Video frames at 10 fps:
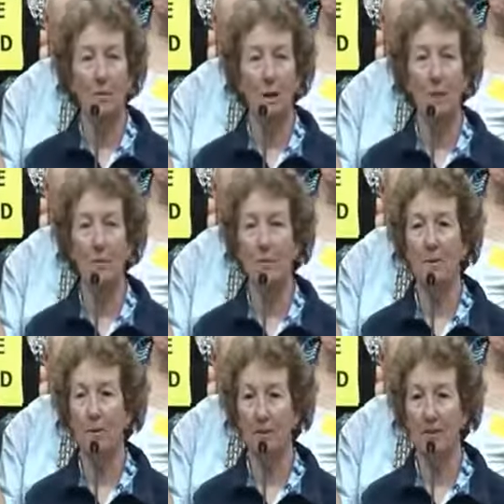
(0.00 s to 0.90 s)
The
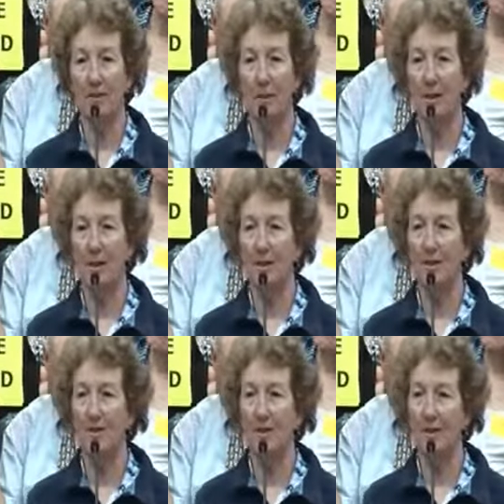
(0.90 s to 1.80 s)
problem with this right now
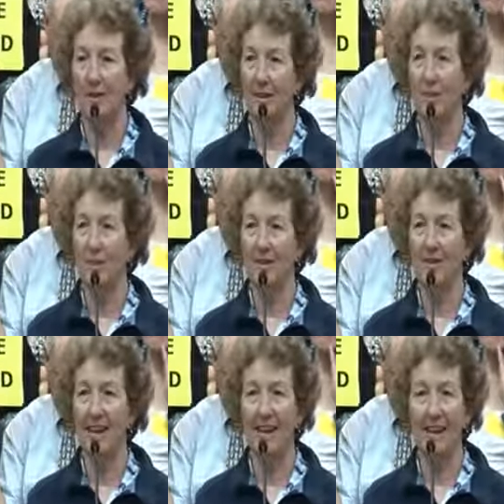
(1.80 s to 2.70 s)
is that
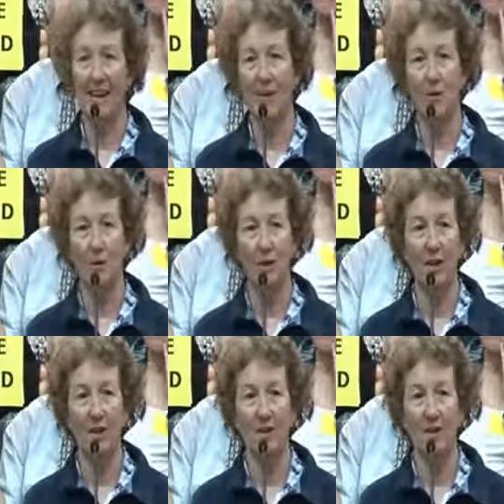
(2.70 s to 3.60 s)
what's dying over
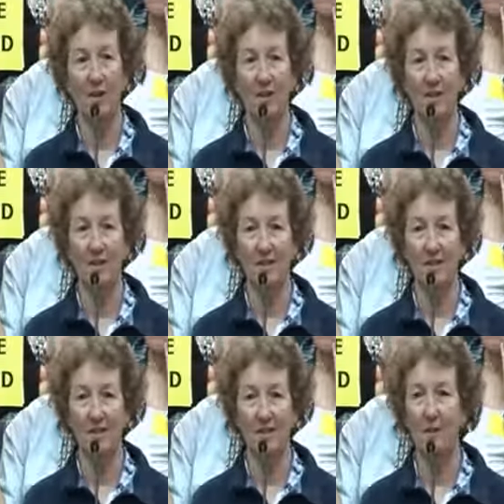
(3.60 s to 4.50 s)
there is the
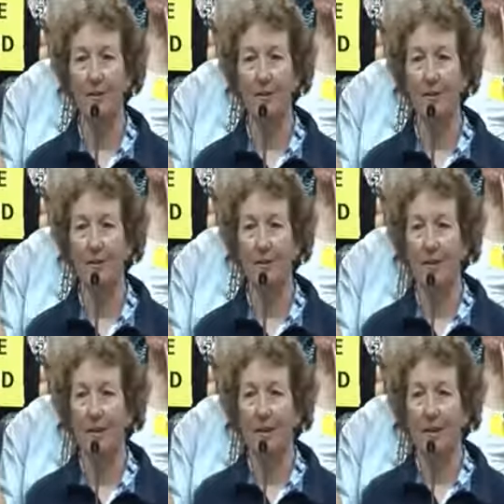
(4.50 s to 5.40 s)
entire
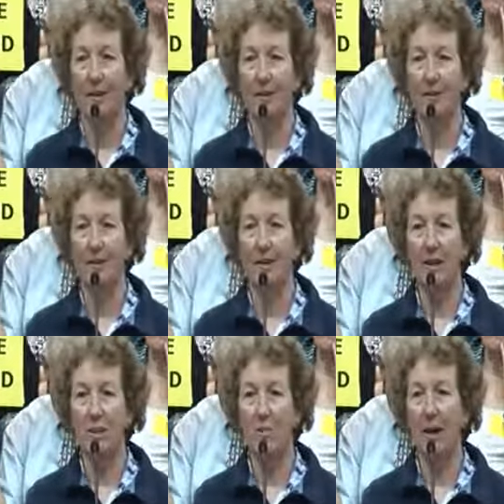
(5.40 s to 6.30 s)

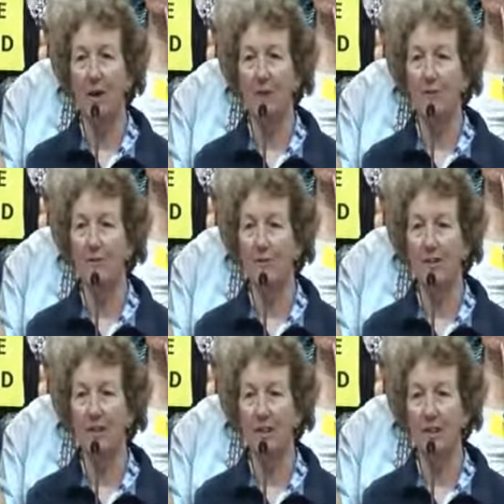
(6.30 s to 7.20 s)
living
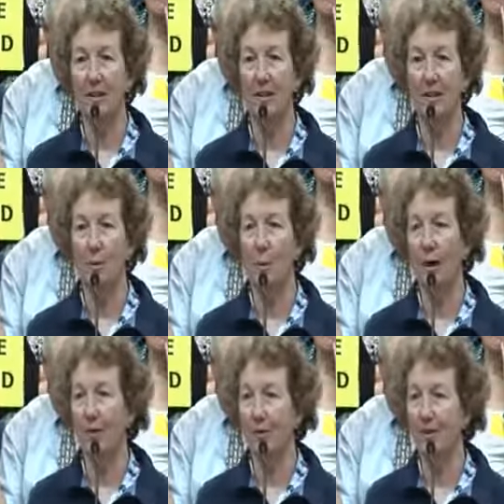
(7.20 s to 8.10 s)
biodiversity of the
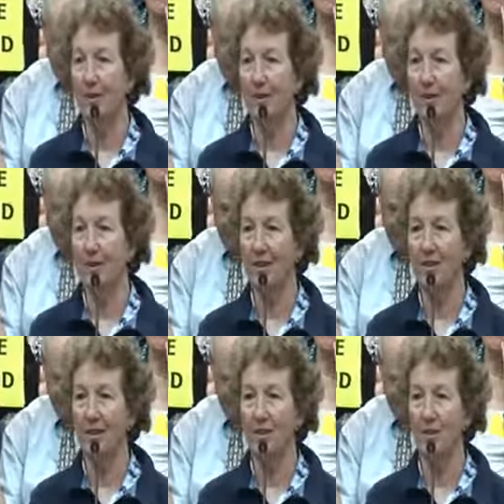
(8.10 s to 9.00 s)
waters in
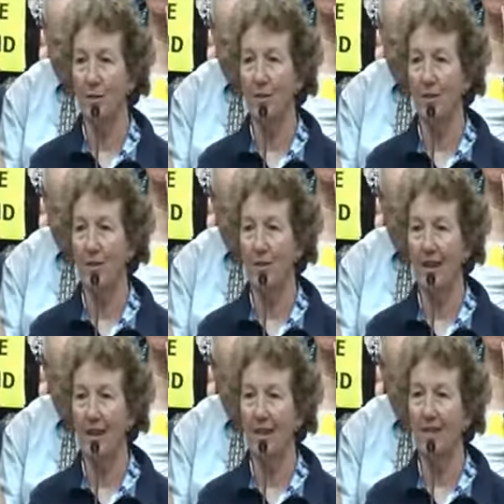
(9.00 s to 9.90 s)
these estuaries
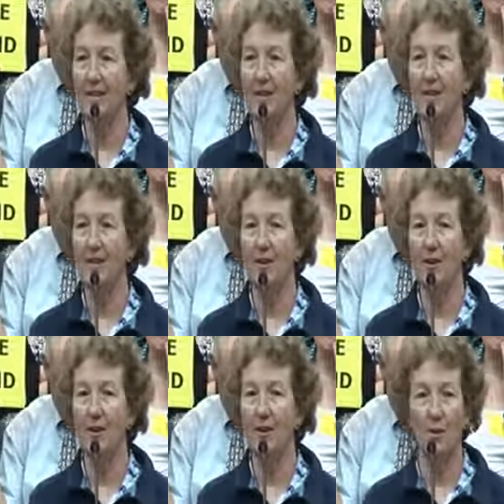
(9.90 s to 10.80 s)
and in our
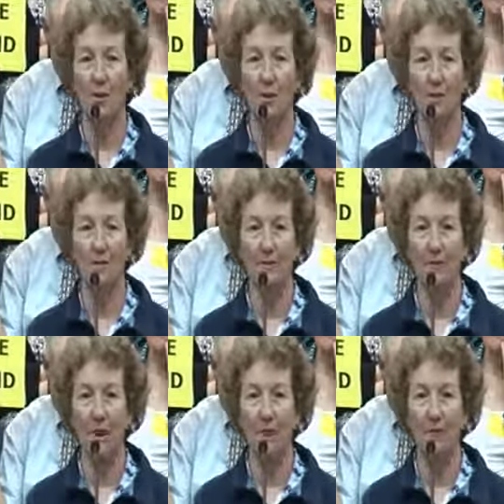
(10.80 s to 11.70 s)
offshore
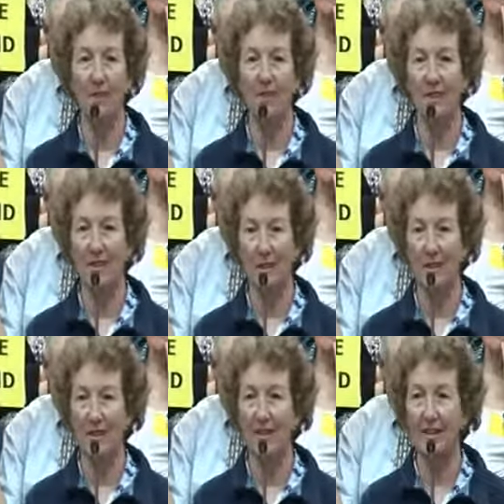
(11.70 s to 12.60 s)
reefs off the St.
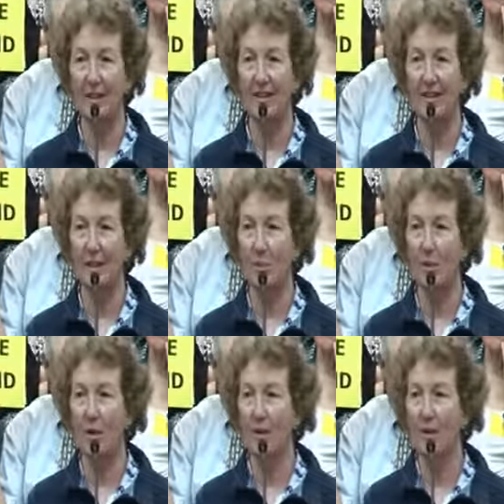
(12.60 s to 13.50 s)
Lucie Inlet
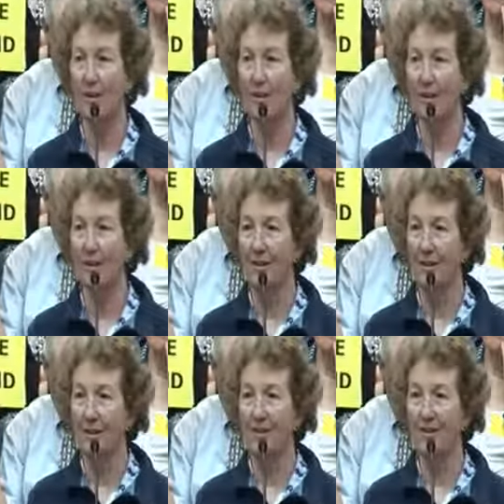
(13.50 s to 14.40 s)
State Park,
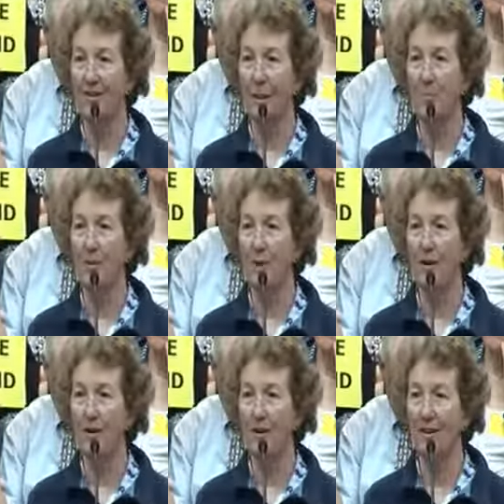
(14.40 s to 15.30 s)
a state
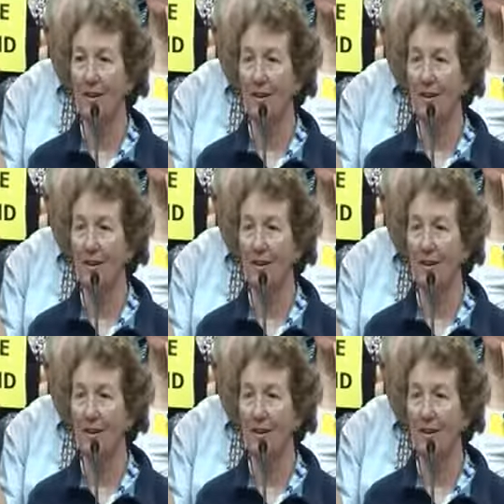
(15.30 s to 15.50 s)
park.